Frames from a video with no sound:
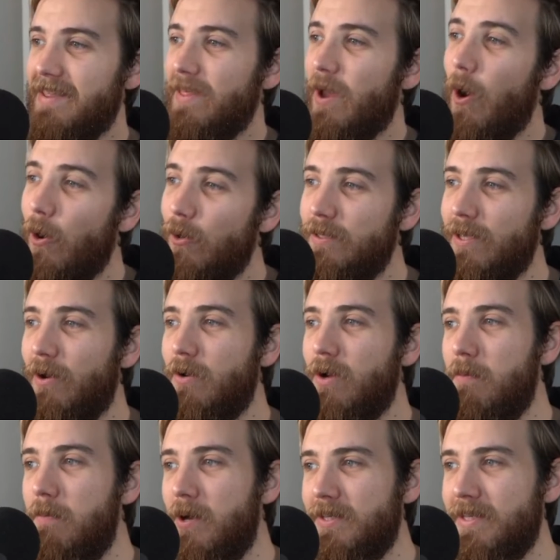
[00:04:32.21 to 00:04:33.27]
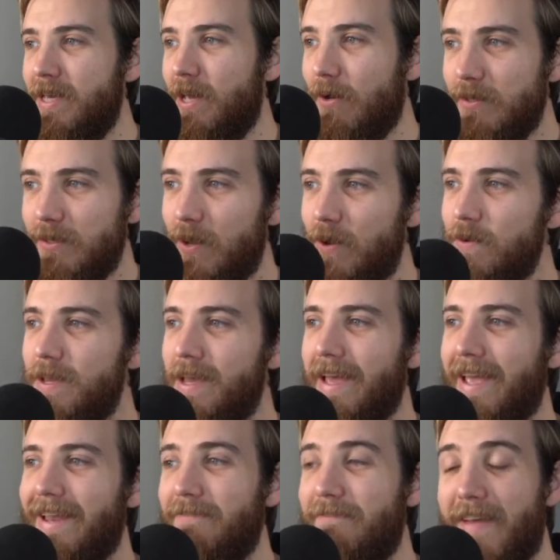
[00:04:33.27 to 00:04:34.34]
at the Hotel Commercioso
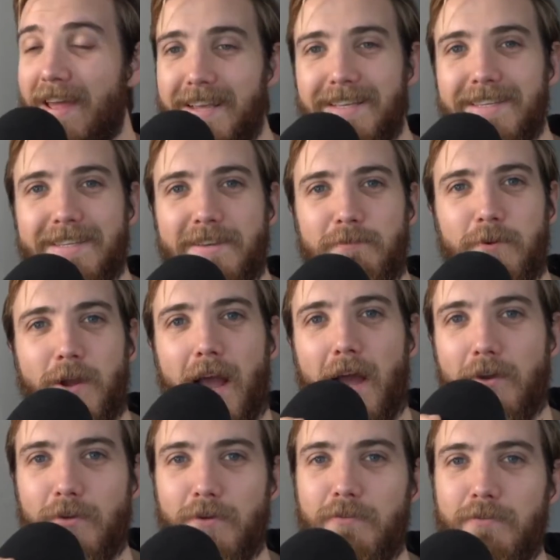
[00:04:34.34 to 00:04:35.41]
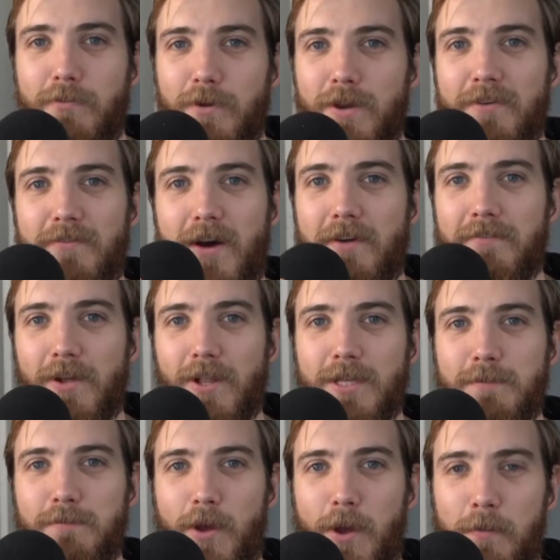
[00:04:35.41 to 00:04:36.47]
in Venice for
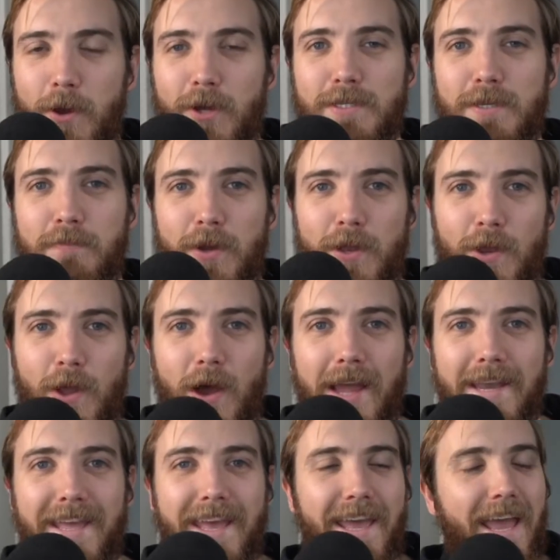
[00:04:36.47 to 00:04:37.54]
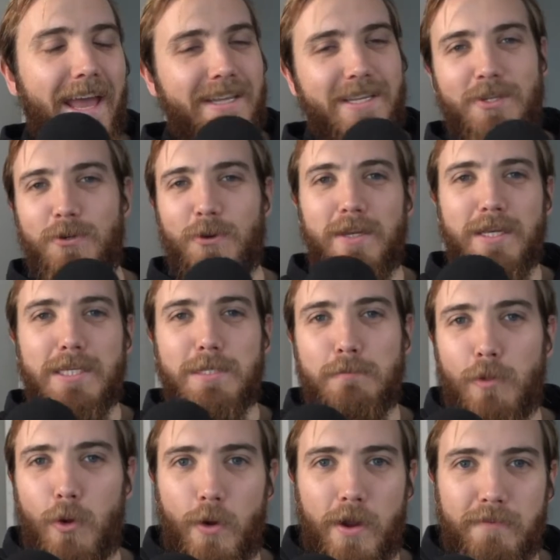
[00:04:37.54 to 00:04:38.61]
$145 per person per night and enjoyed
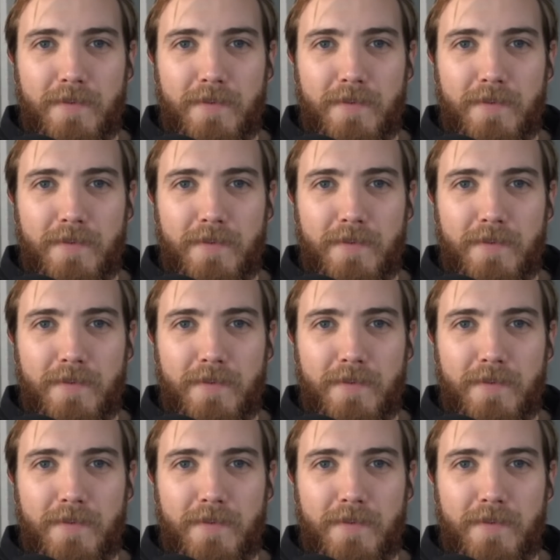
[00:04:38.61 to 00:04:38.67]
exploring